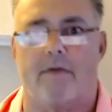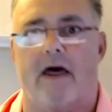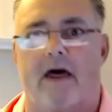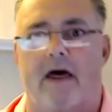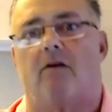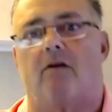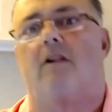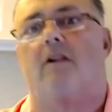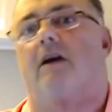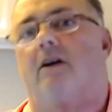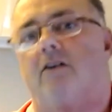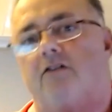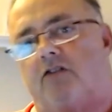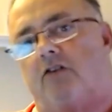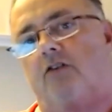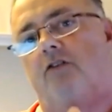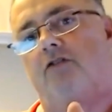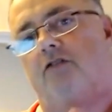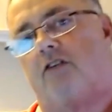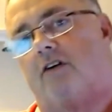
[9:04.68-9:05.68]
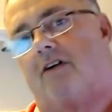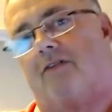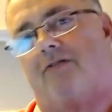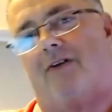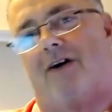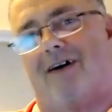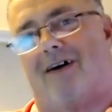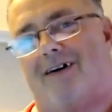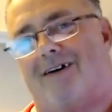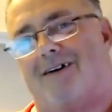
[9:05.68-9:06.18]
medical issues of
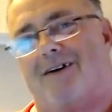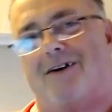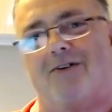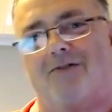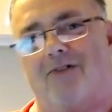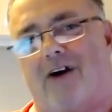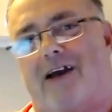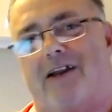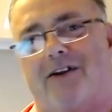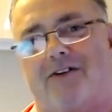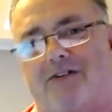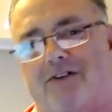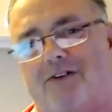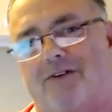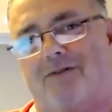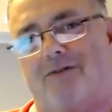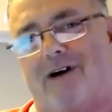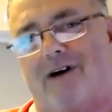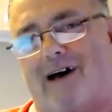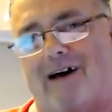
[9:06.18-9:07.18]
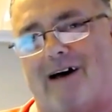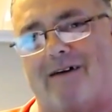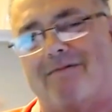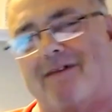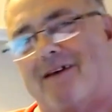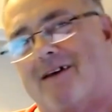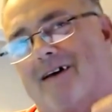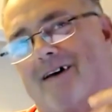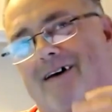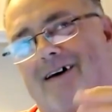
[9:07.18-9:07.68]
trying to
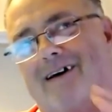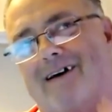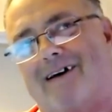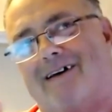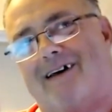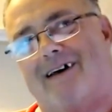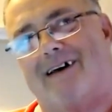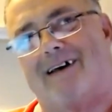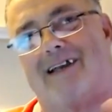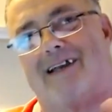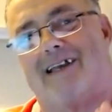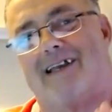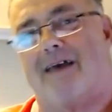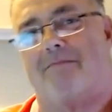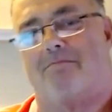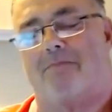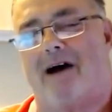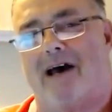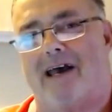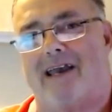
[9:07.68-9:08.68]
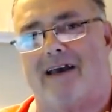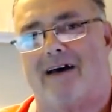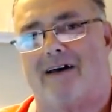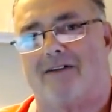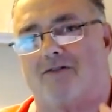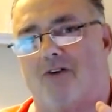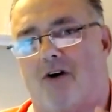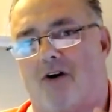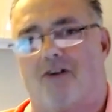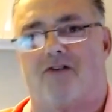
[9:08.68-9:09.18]
get my
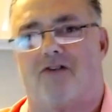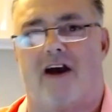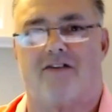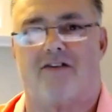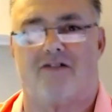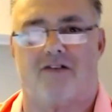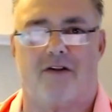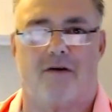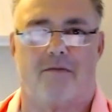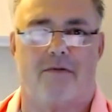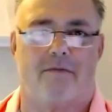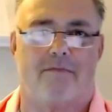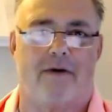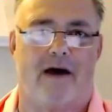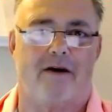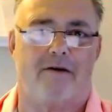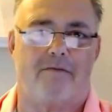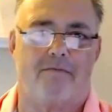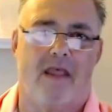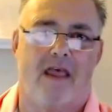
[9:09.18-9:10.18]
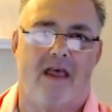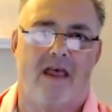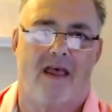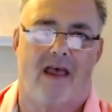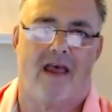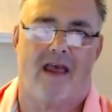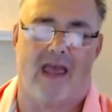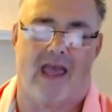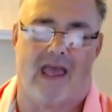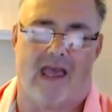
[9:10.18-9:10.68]
talk tracks a little bit better.
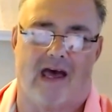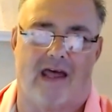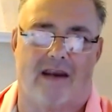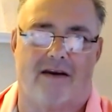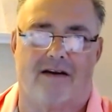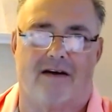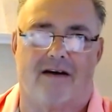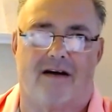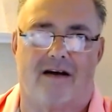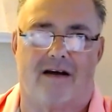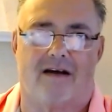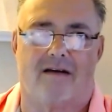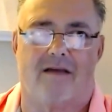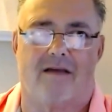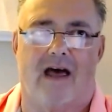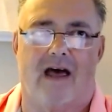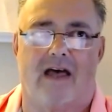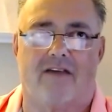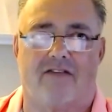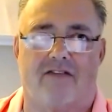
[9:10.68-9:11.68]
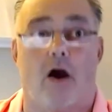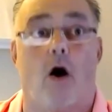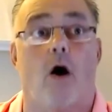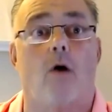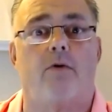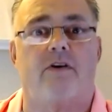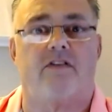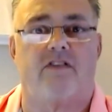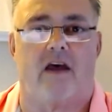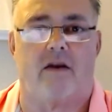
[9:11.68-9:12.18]
And as I
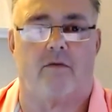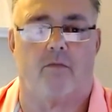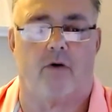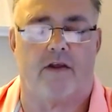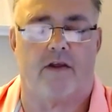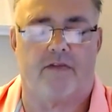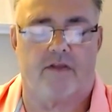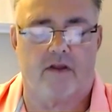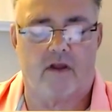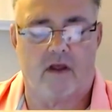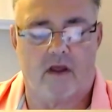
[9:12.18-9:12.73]
always end with,